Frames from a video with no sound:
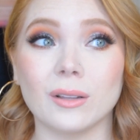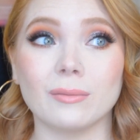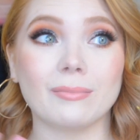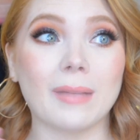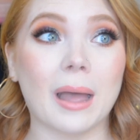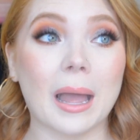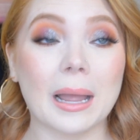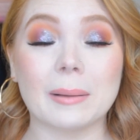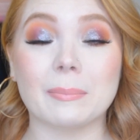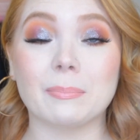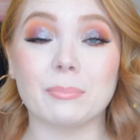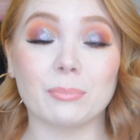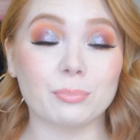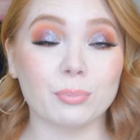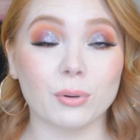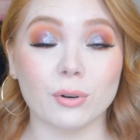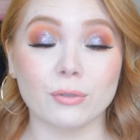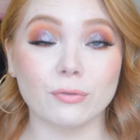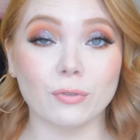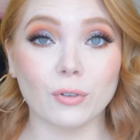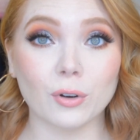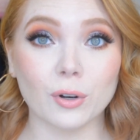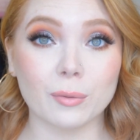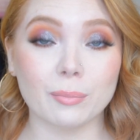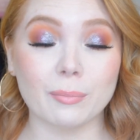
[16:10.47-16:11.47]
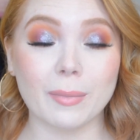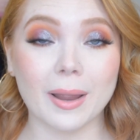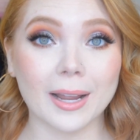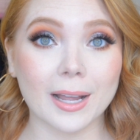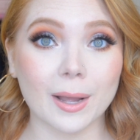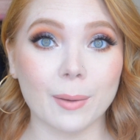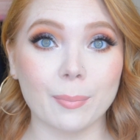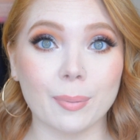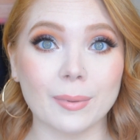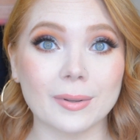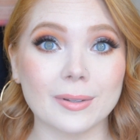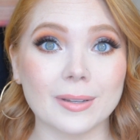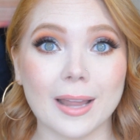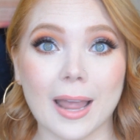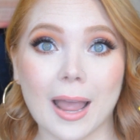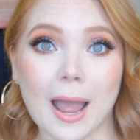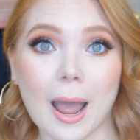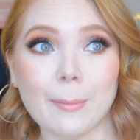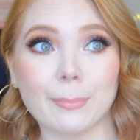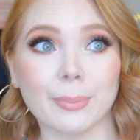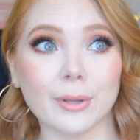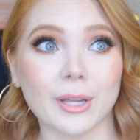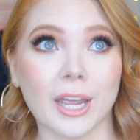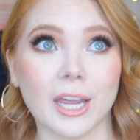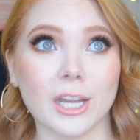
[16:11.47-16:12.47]
my preferred makeup
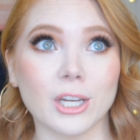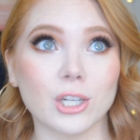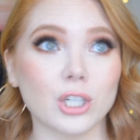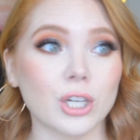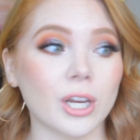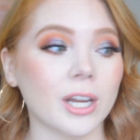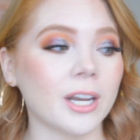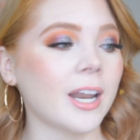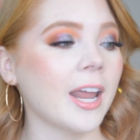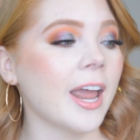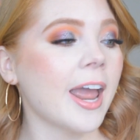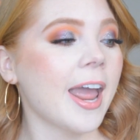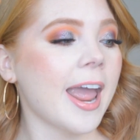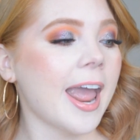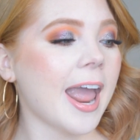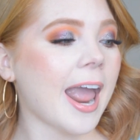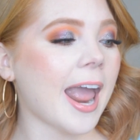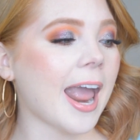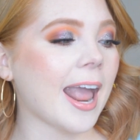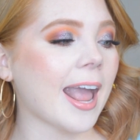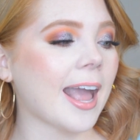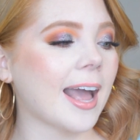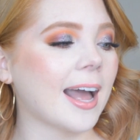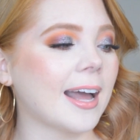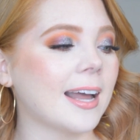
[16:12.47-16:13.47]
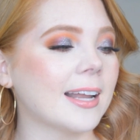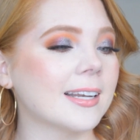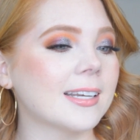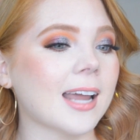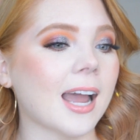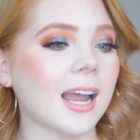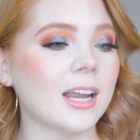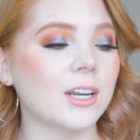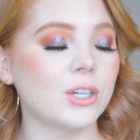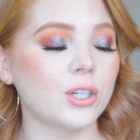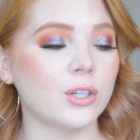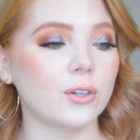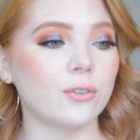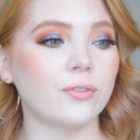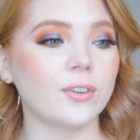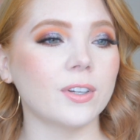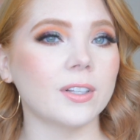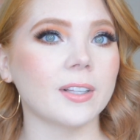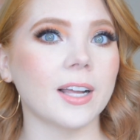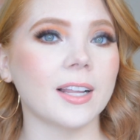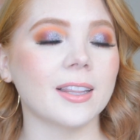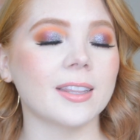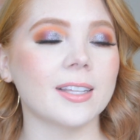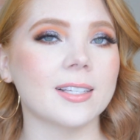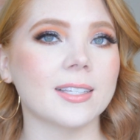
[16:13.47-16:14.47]
application, and I do feel
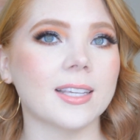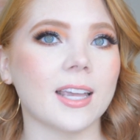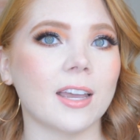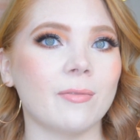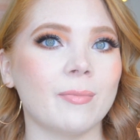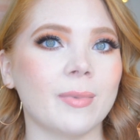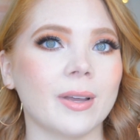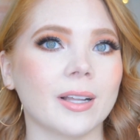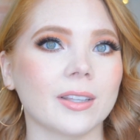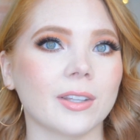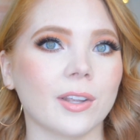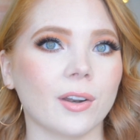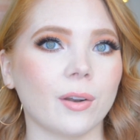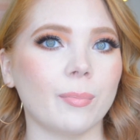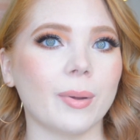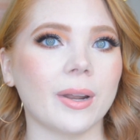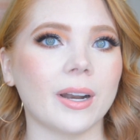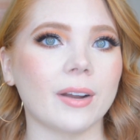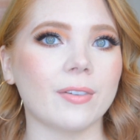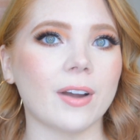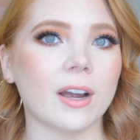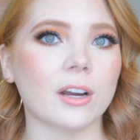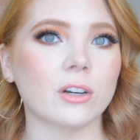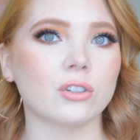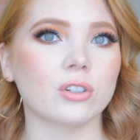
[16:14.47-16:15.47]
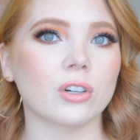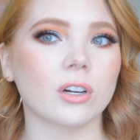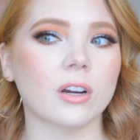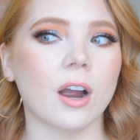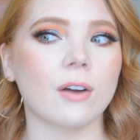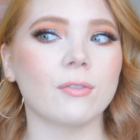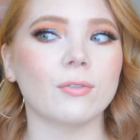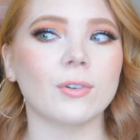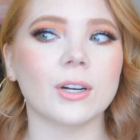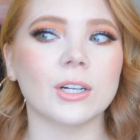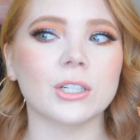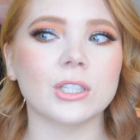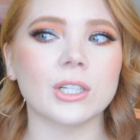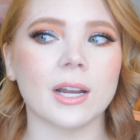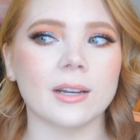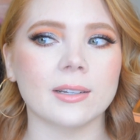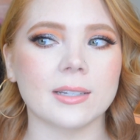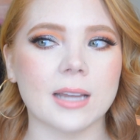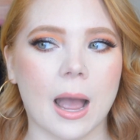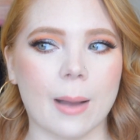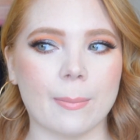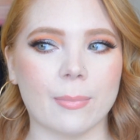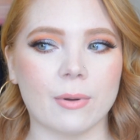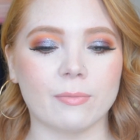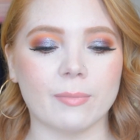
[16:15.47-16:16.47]
like this gave me a little bit of extra coverage on
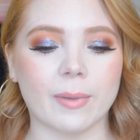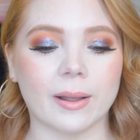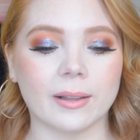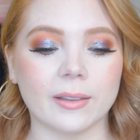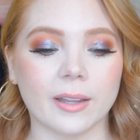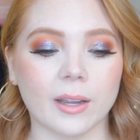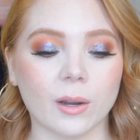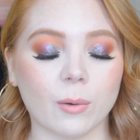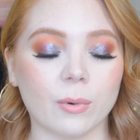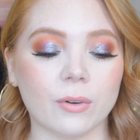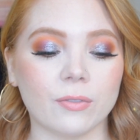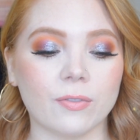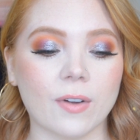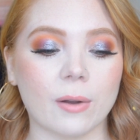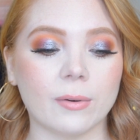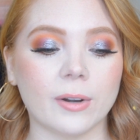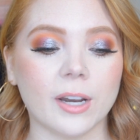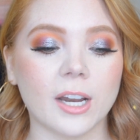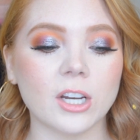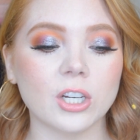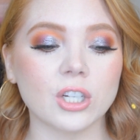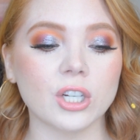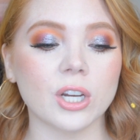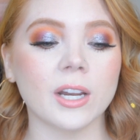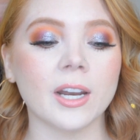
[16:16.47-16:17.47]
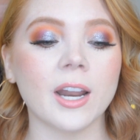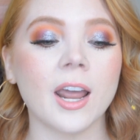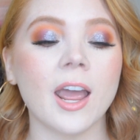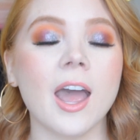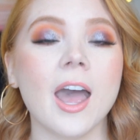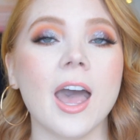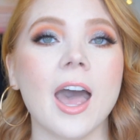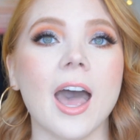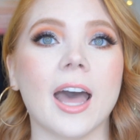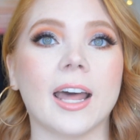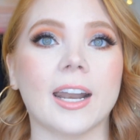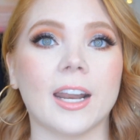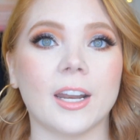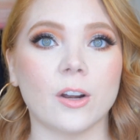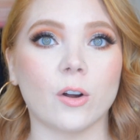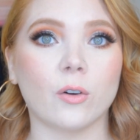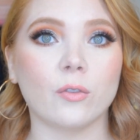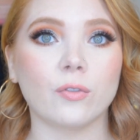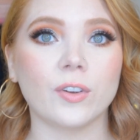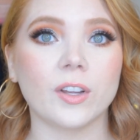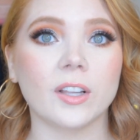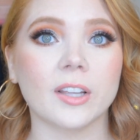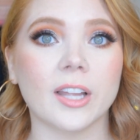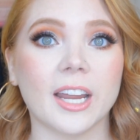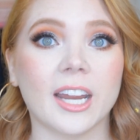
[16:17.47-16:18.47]
top of my liquid foundation, and I
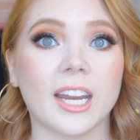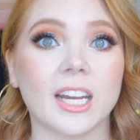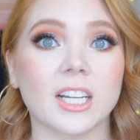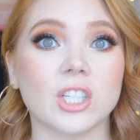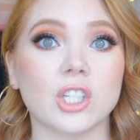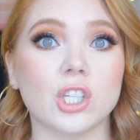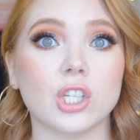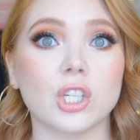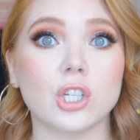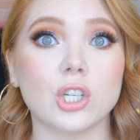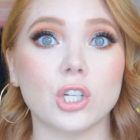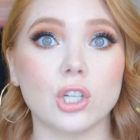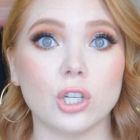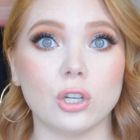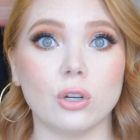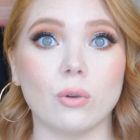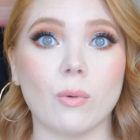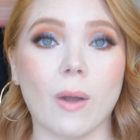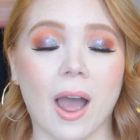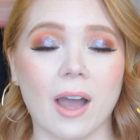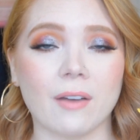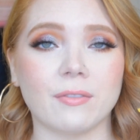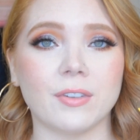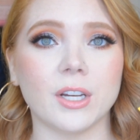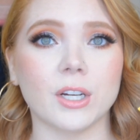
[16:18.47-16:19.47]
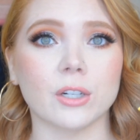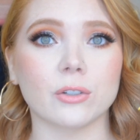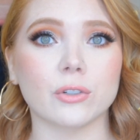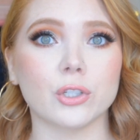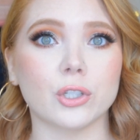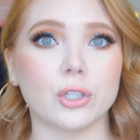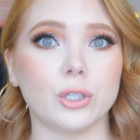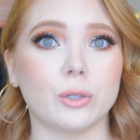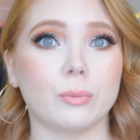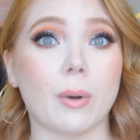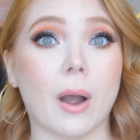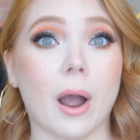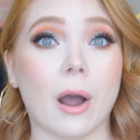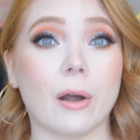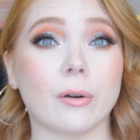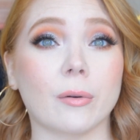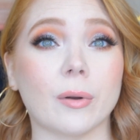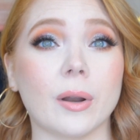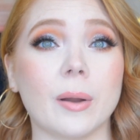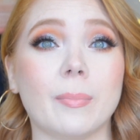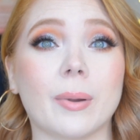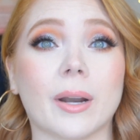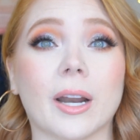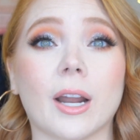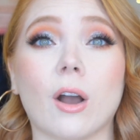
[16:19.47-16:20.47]
don't feel like it's too heavy or too
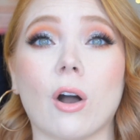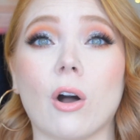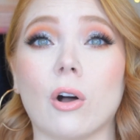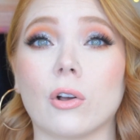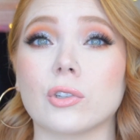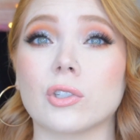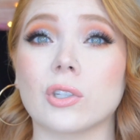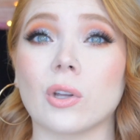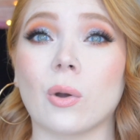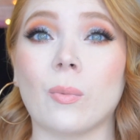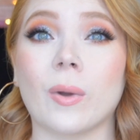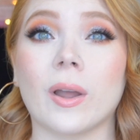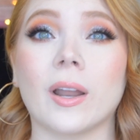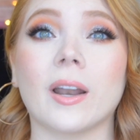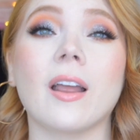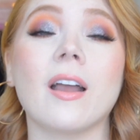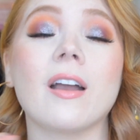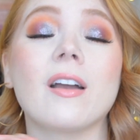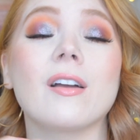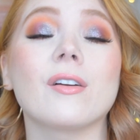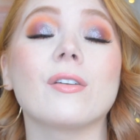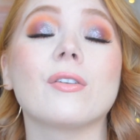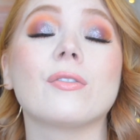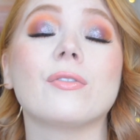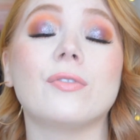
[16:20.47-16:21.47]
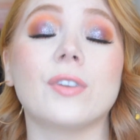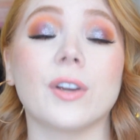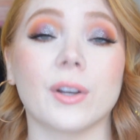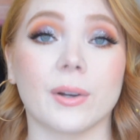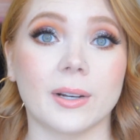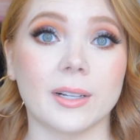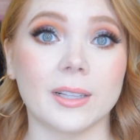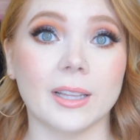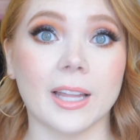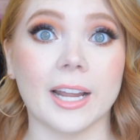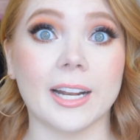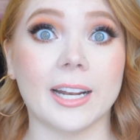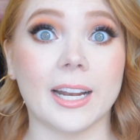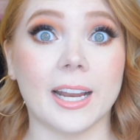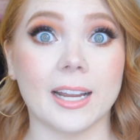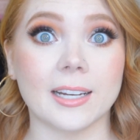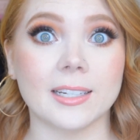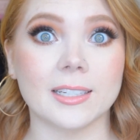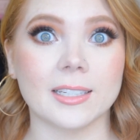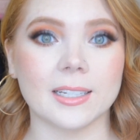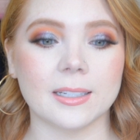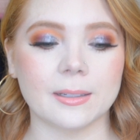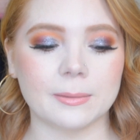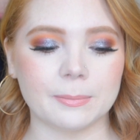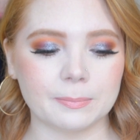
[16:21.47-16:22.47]
powdery, but I also went very
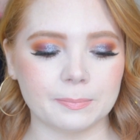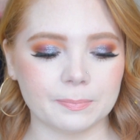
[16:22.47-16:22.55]
light-handed.